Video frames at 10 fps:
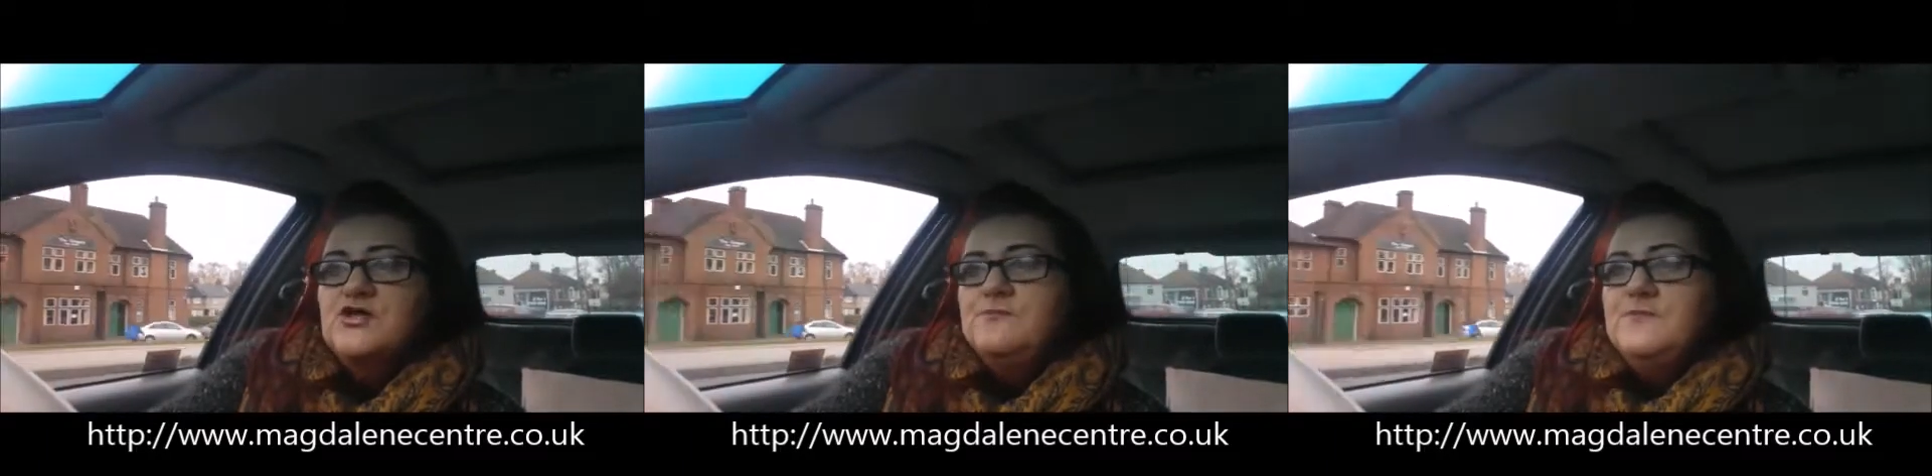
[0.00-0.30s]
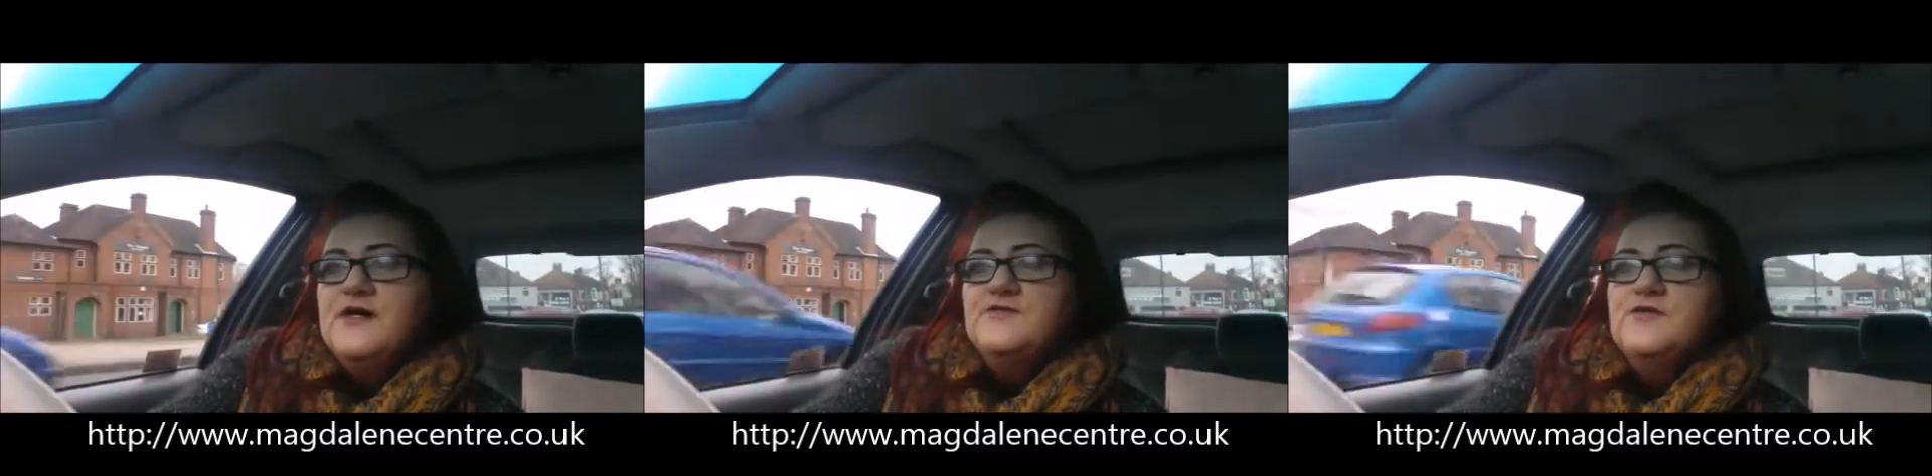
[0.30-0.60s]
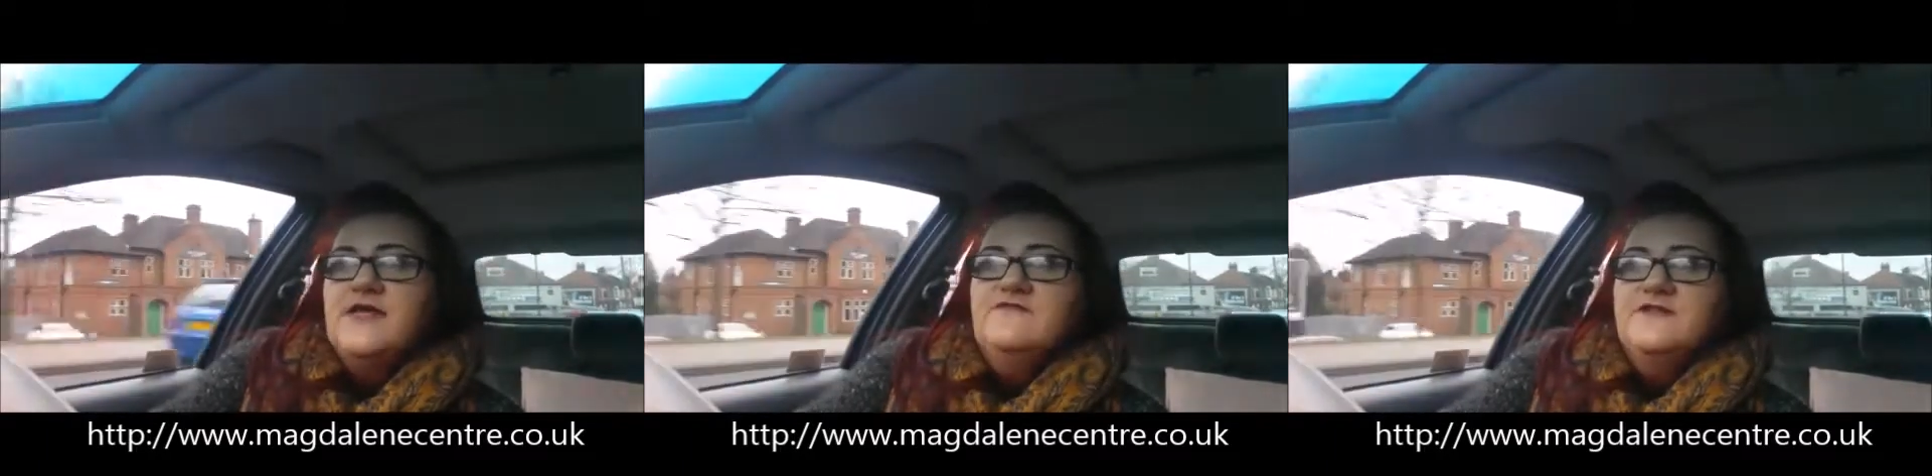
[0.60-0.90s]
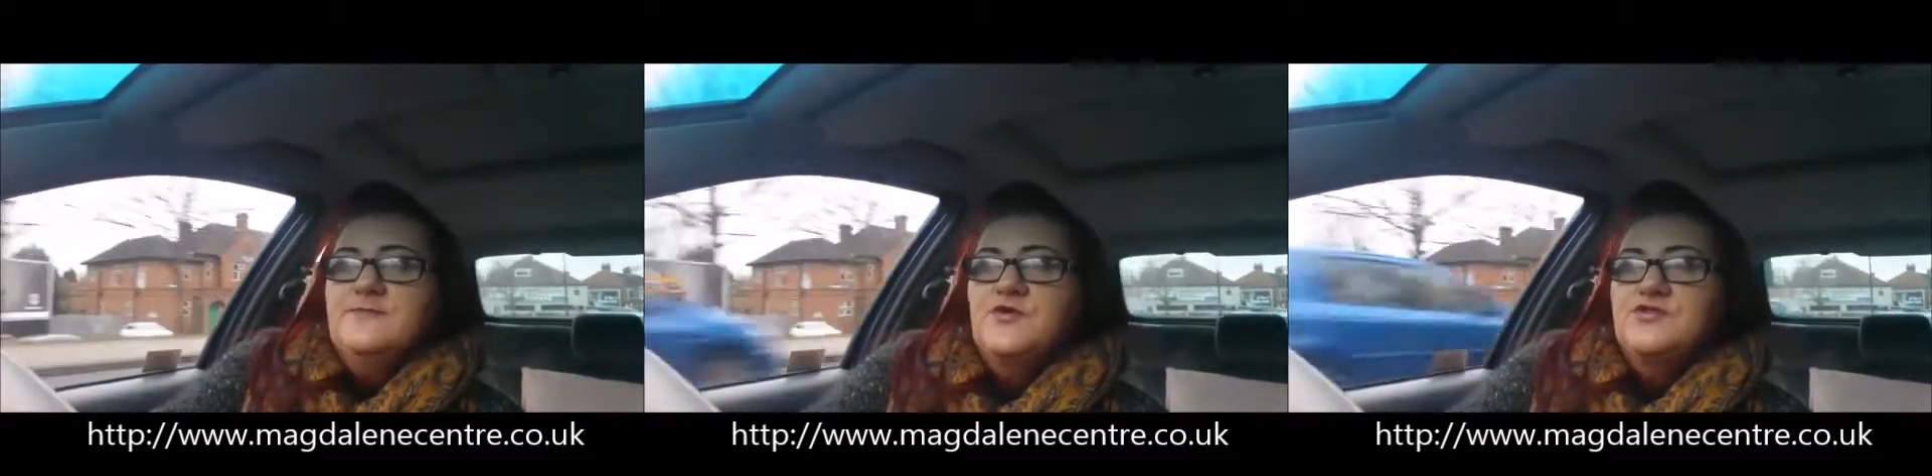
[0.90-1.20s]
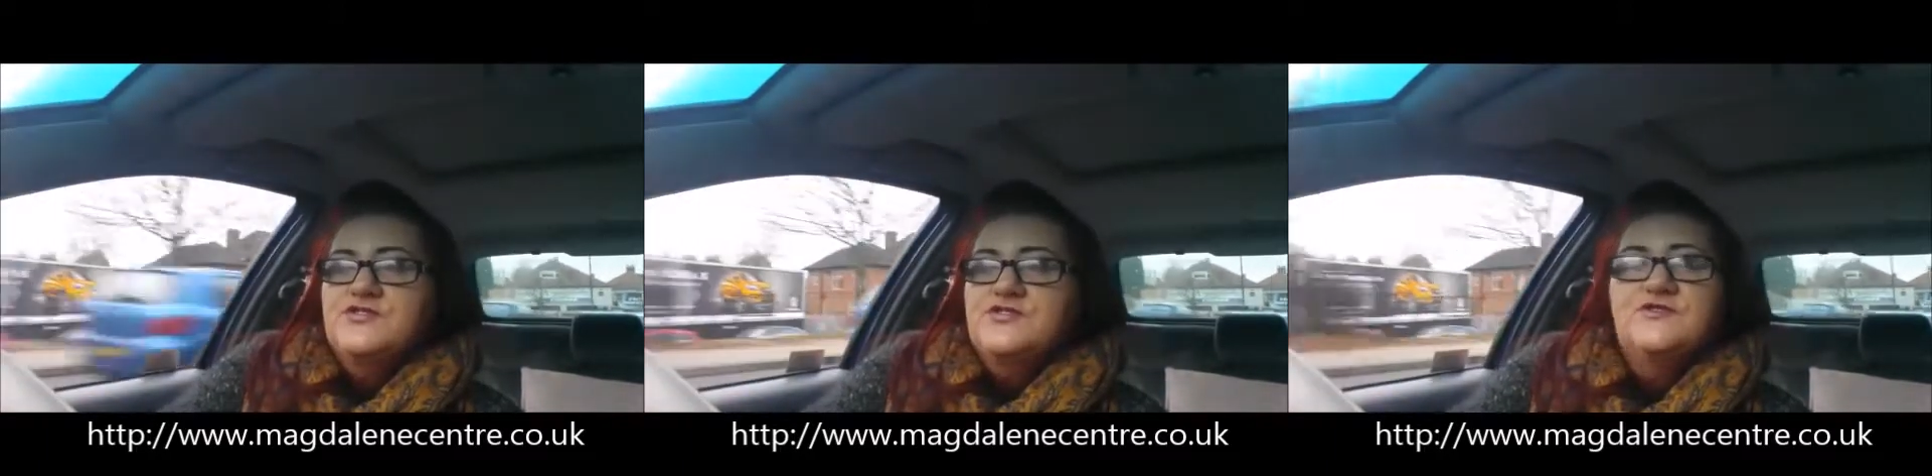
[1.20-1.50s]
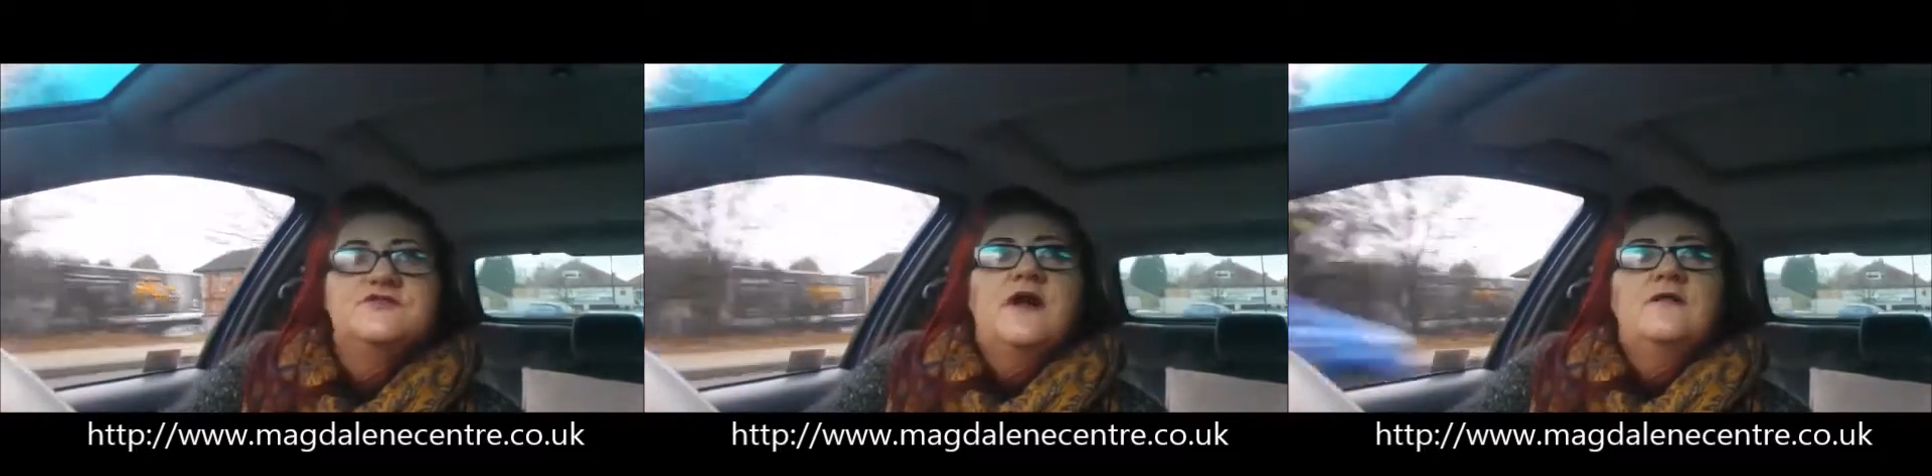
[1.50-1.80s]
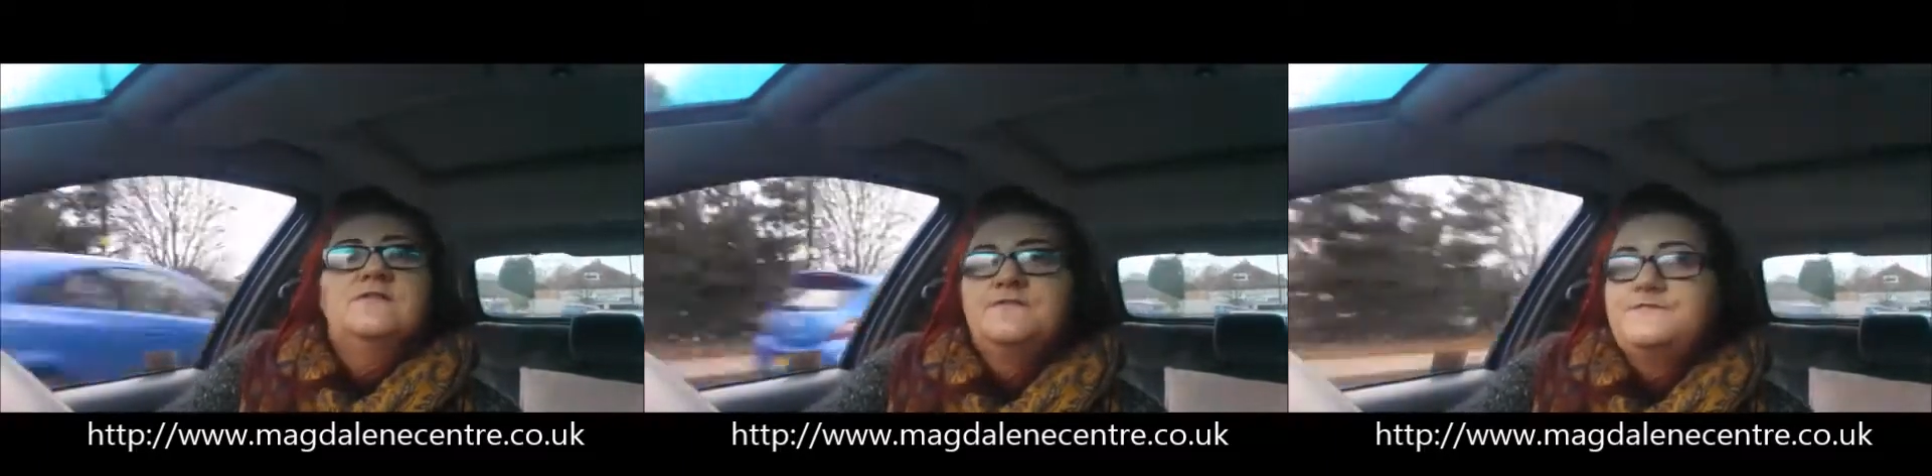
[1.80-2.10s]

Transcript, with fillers: shop might not have any produce to sell.